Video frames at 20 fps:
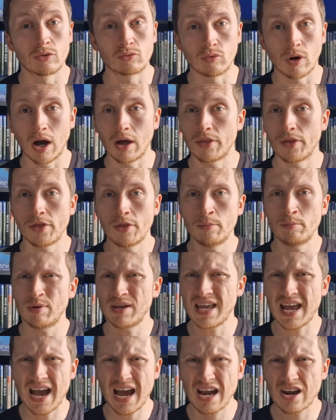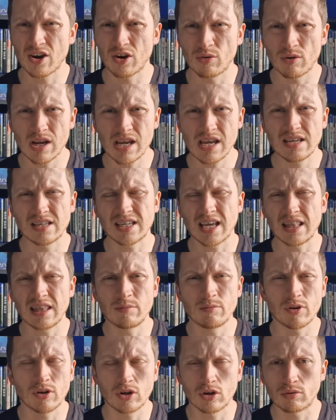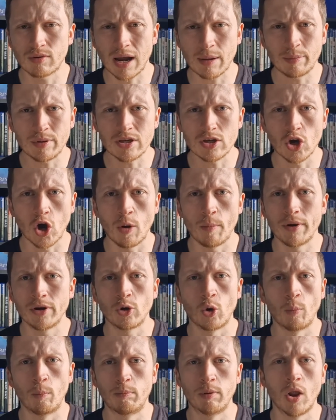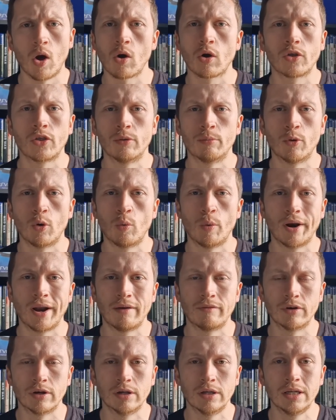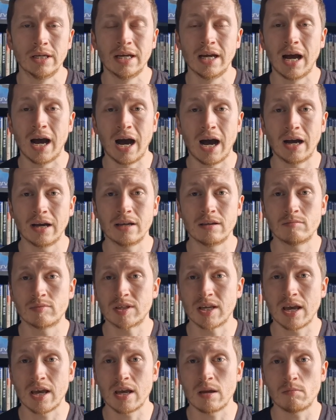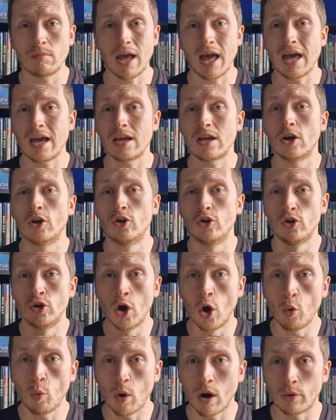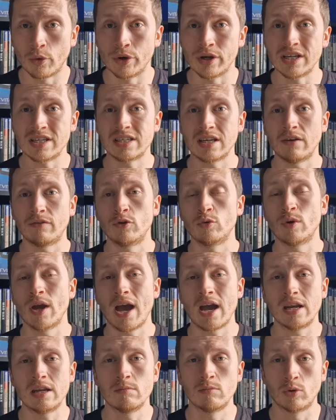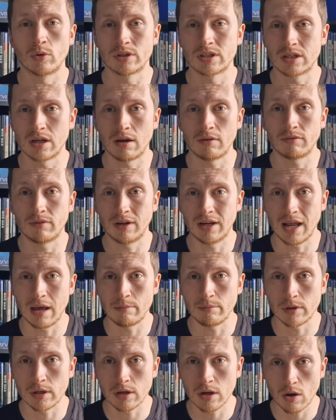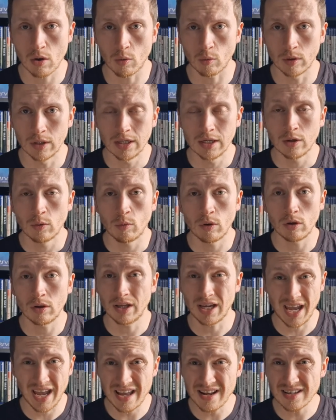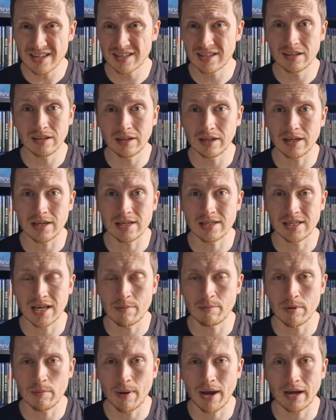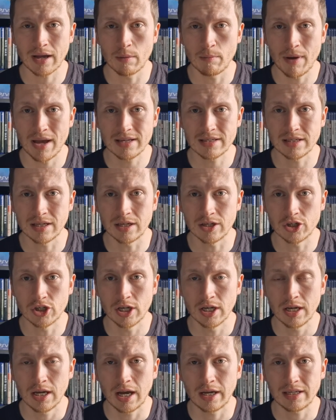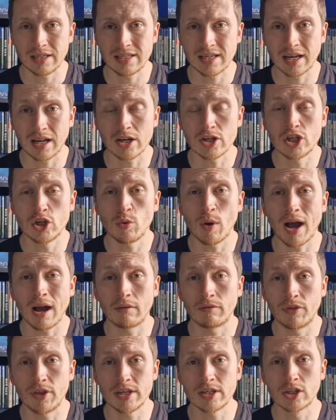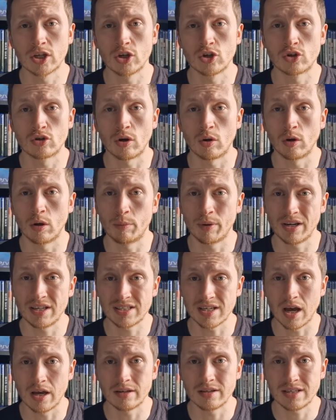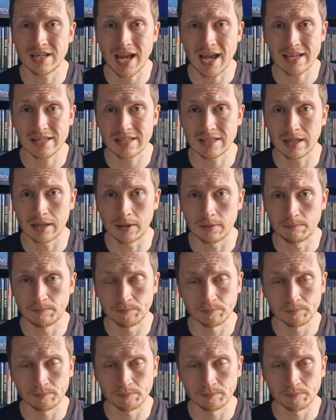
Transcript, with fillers: rather than be angry, send them a crappy comment or block them or whatever, I say, hey, no worries, if you get any more stuff, let me know. Well, instantly sent me back a message and he said, I do have this controller, but it's untested.